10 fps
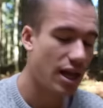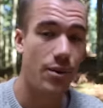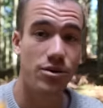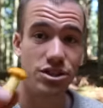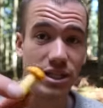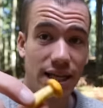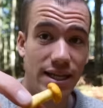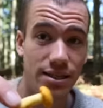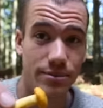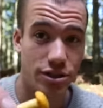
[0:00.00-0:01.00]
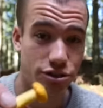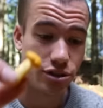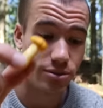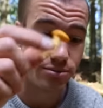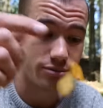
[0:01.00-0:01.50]
And once you clean the
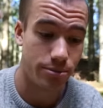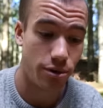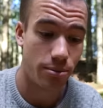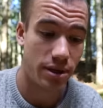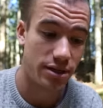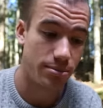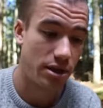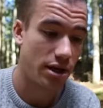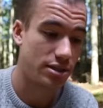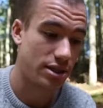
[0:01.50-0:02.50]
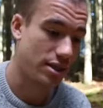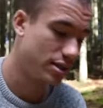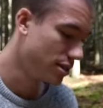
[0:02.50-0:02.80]
mushroom, you pop it in the basket,